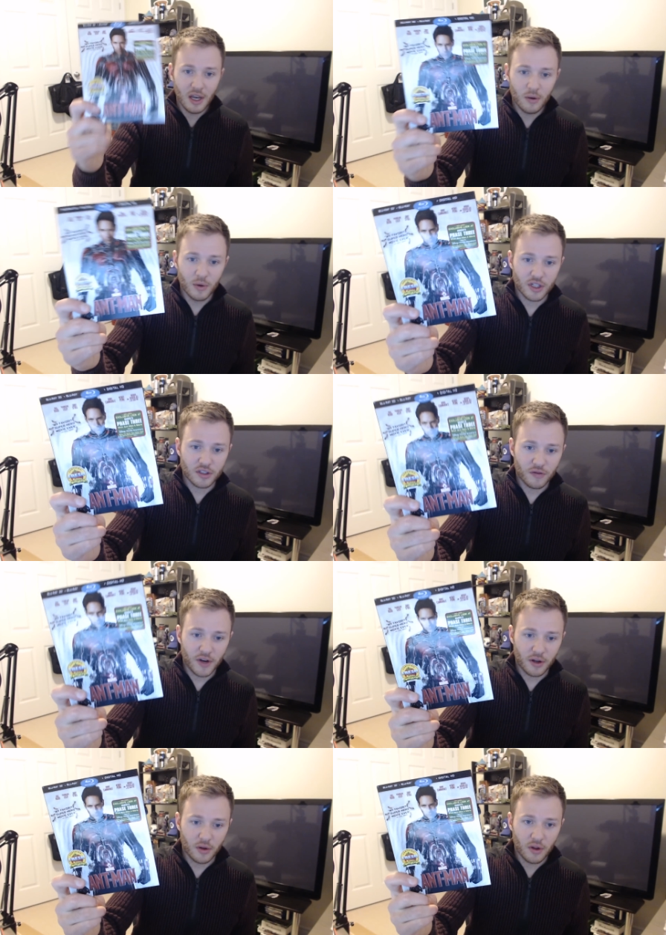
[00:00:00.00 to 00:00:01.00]
which is the
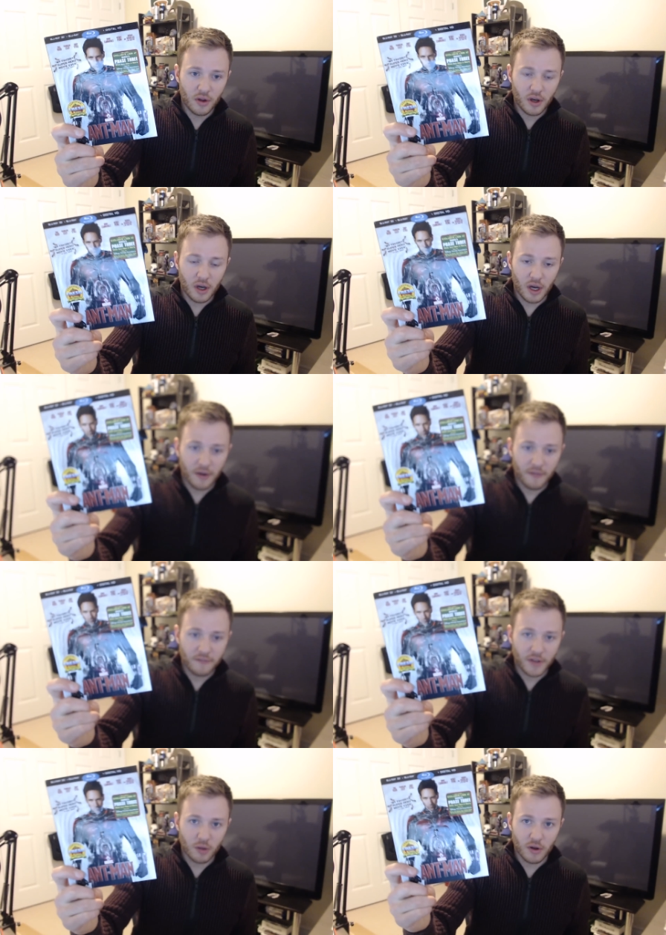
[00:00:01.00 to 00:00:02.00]
final uh,
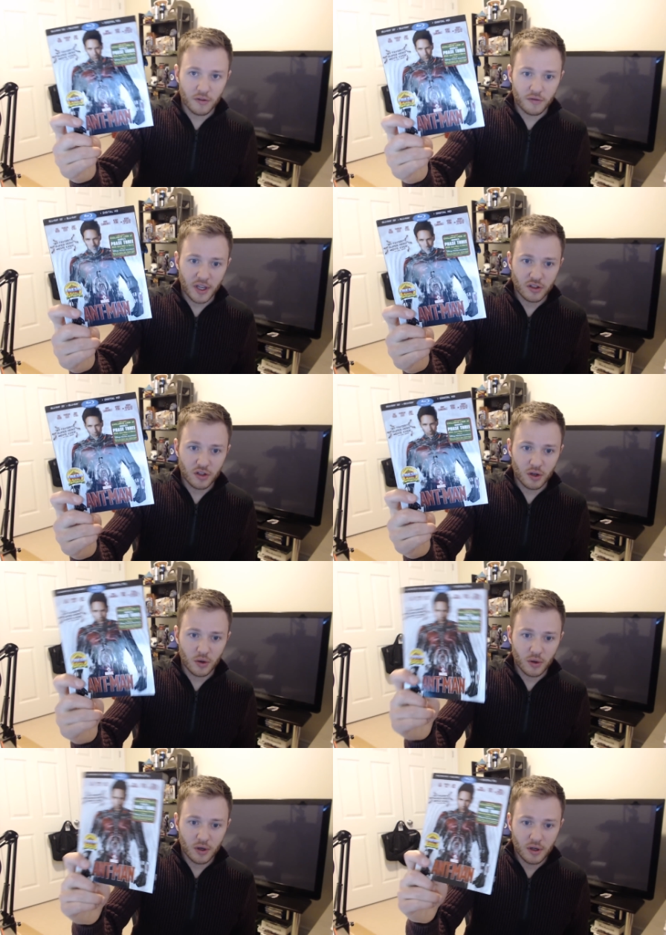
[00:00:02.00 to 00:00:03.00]
film of Phase
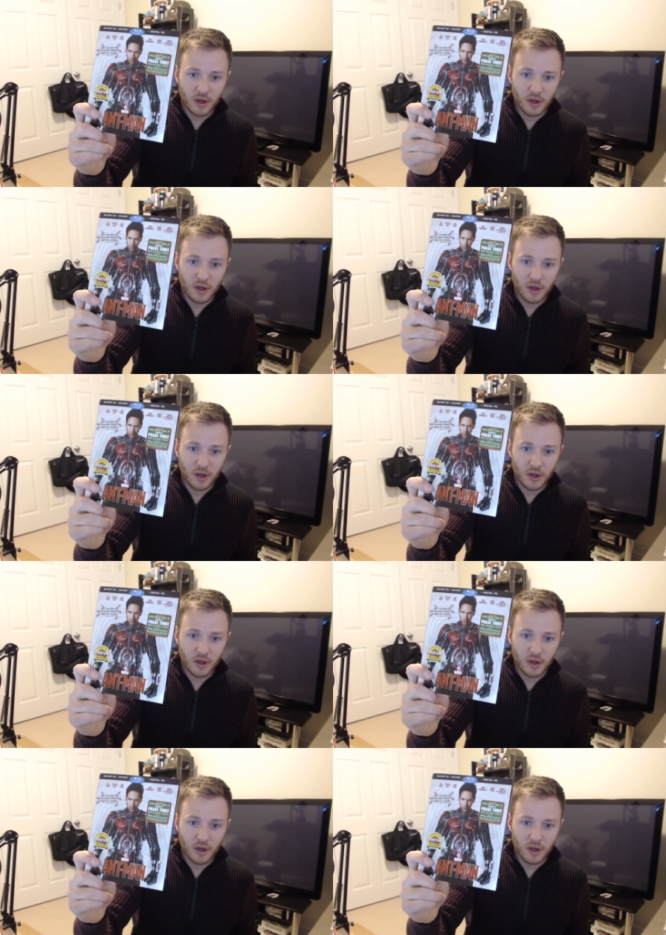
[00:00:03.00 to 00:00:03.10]
2.